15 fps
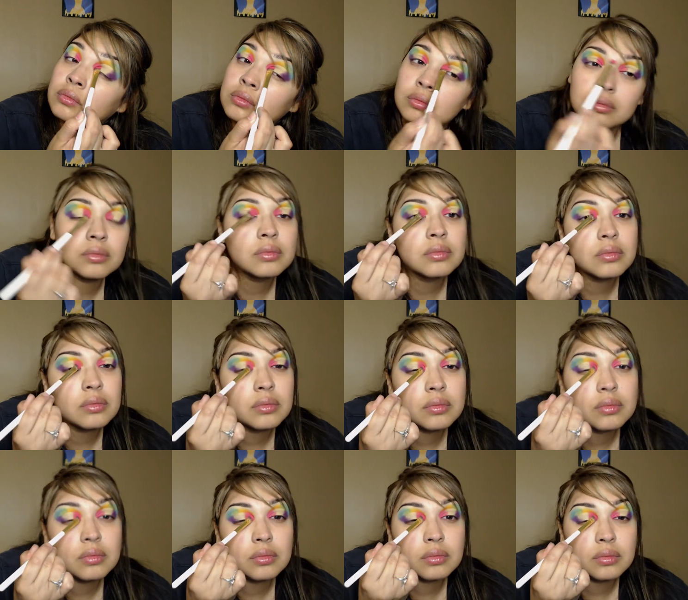
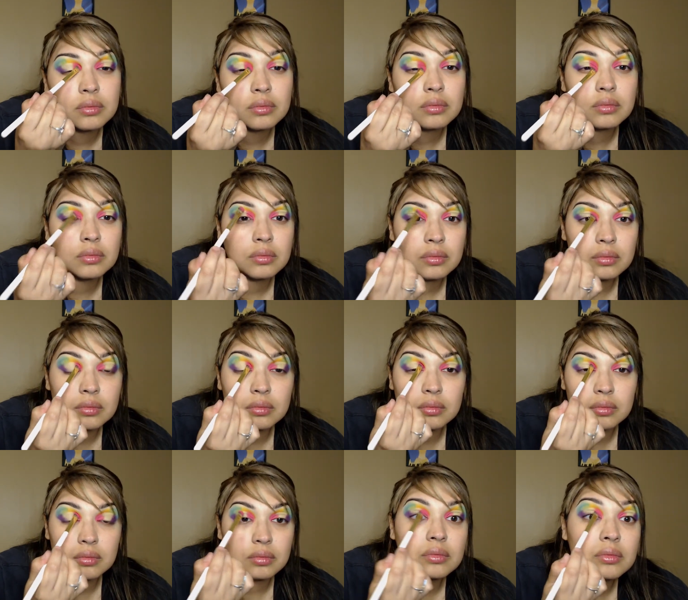
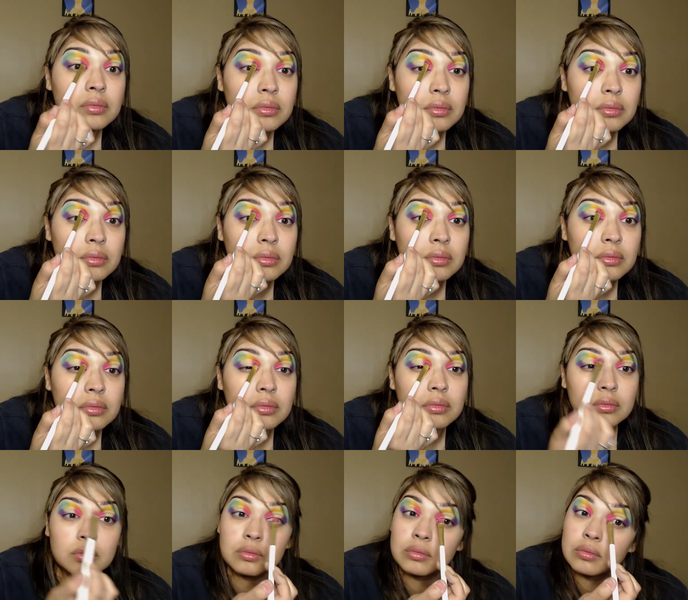
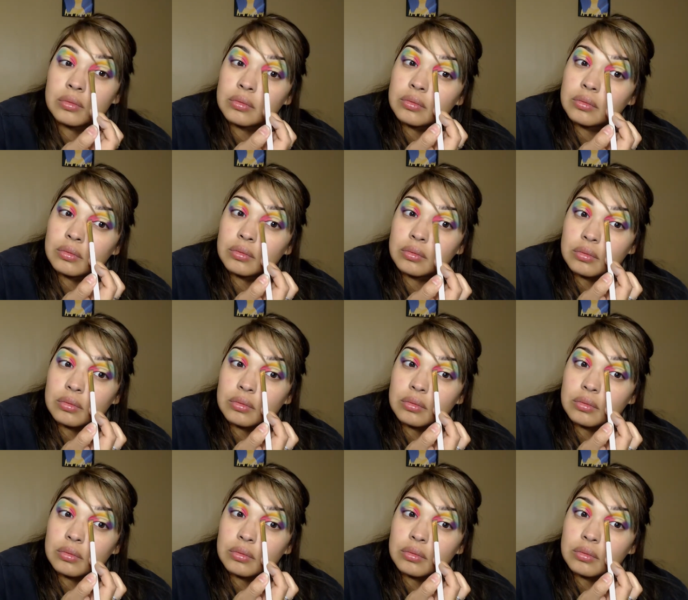(silence)